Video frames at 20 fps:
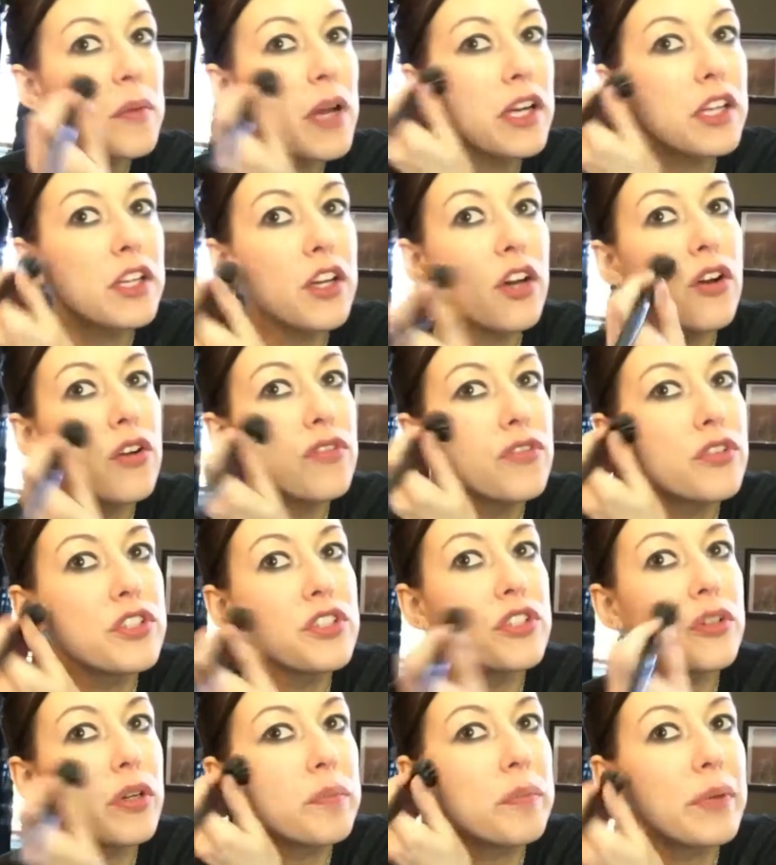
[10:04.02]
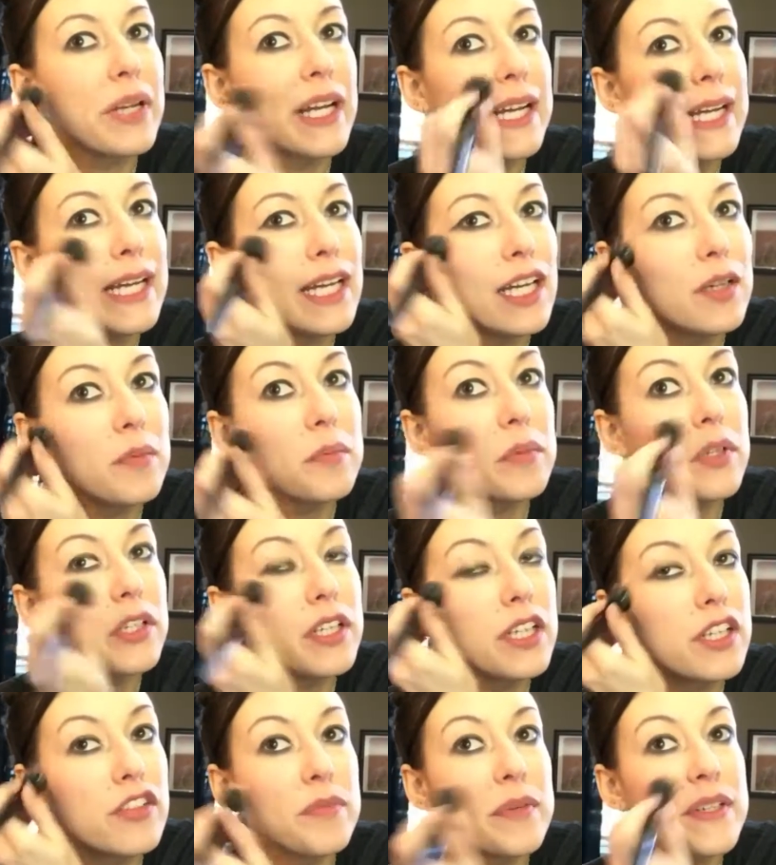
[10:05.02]
And I'm not gonna overdo it, but I
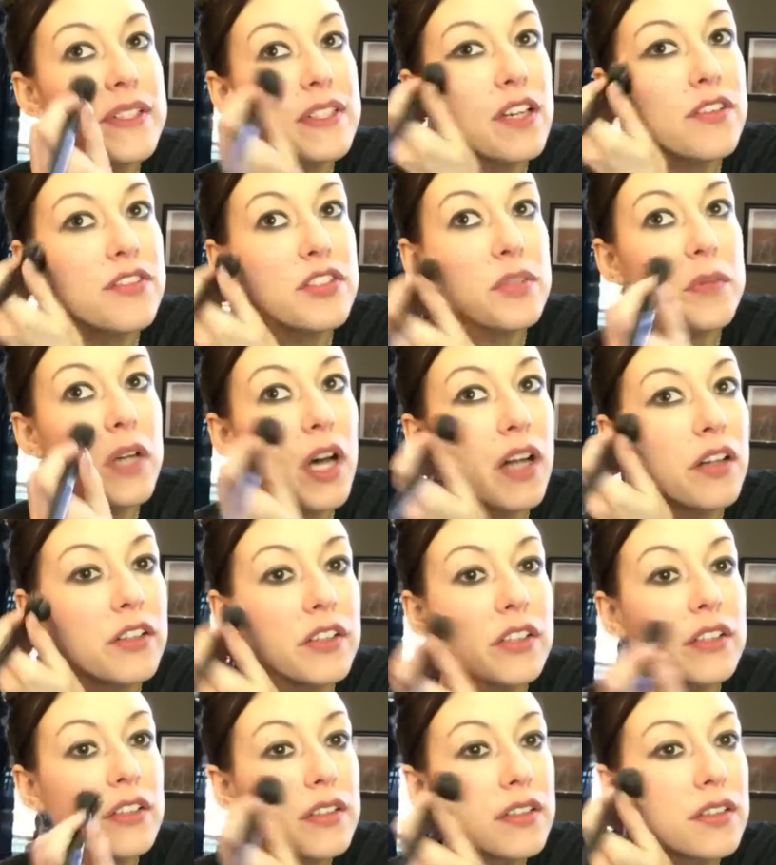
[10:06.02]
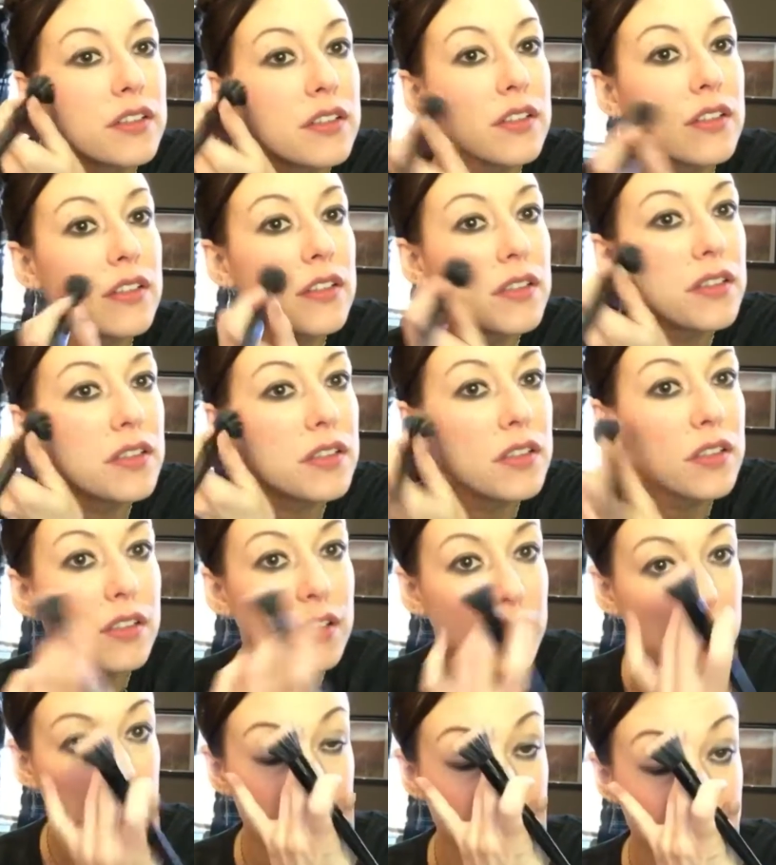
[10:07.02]
am gonna give myself some color.
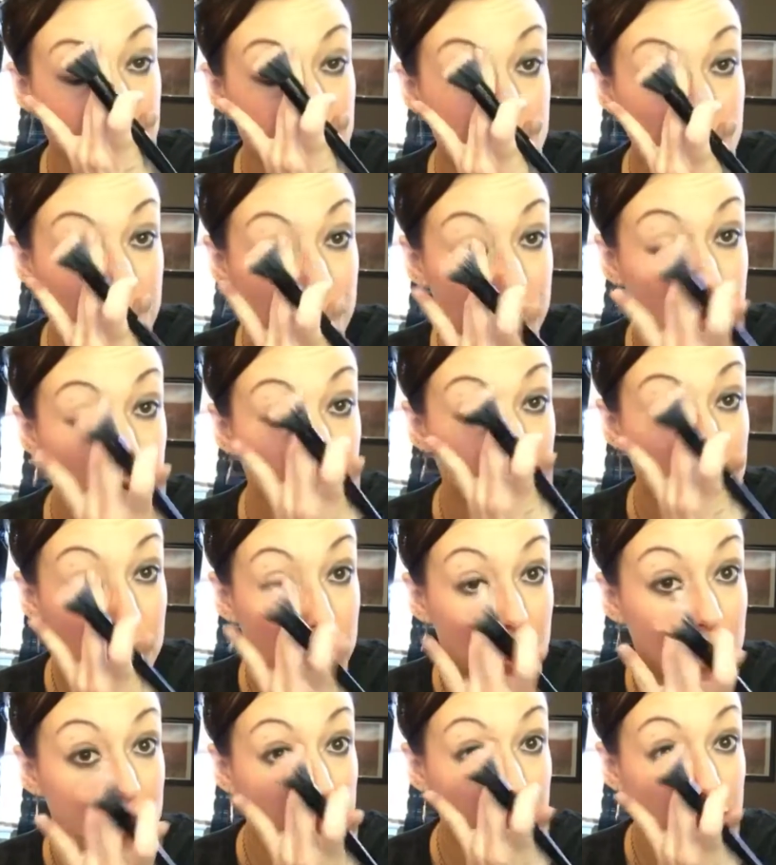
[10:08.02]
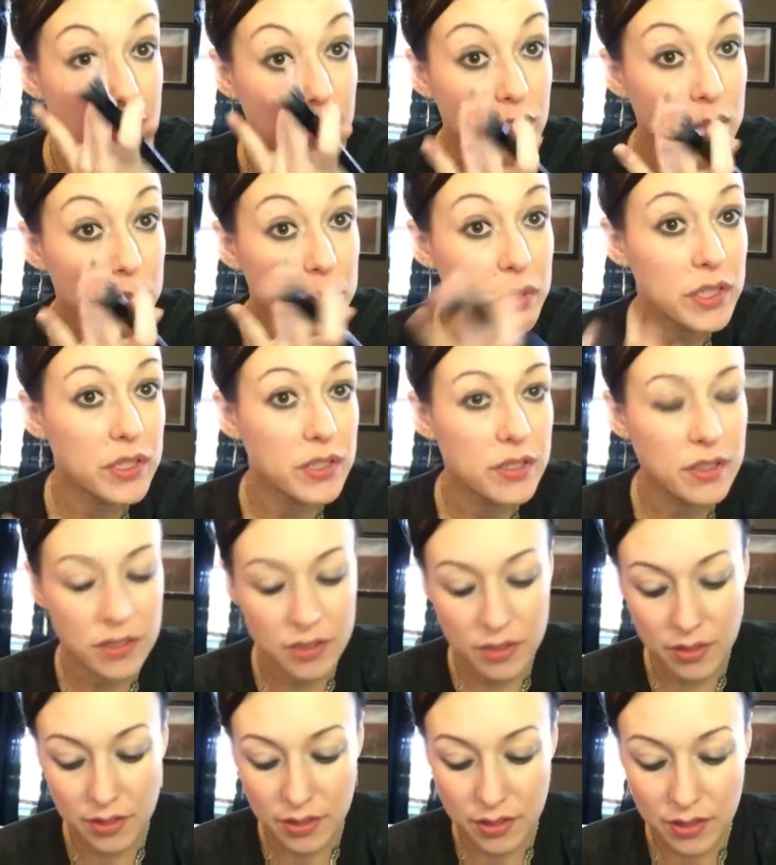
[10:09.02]
Just brighten that up
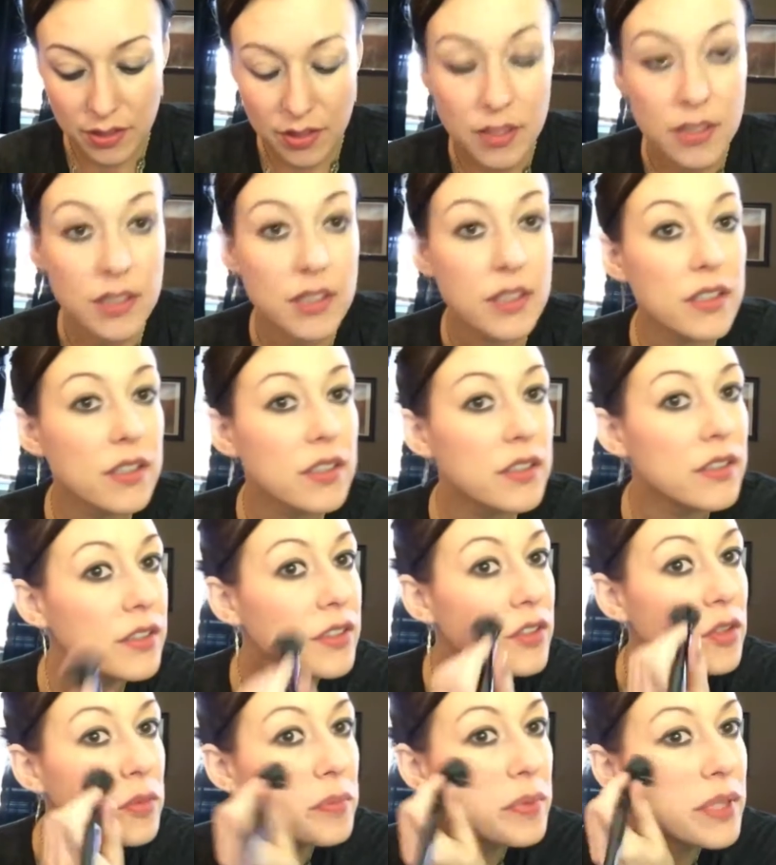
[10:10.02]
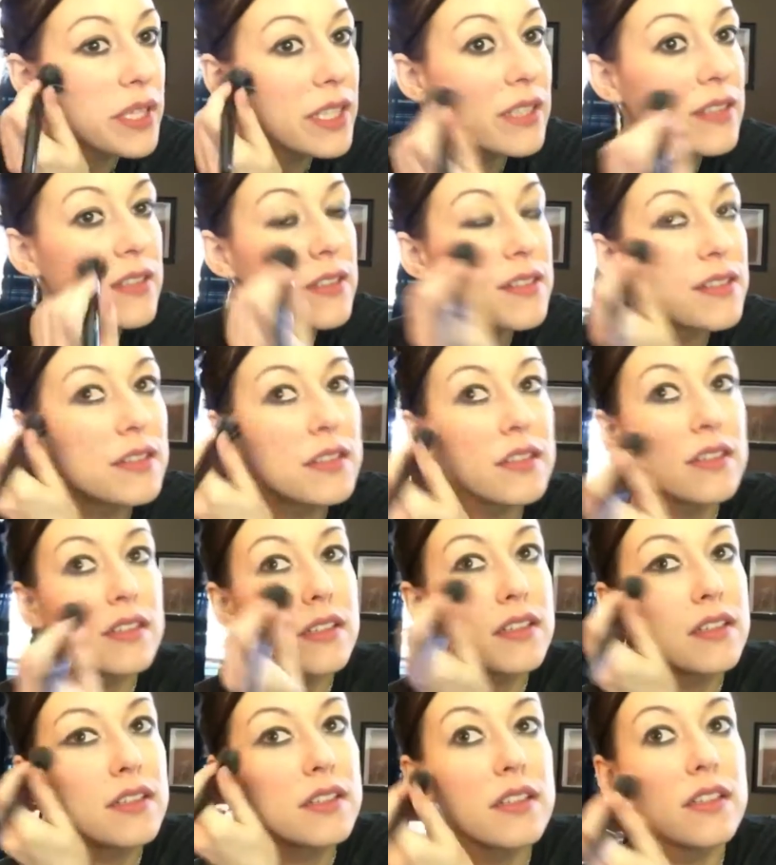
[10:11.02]
a little bit.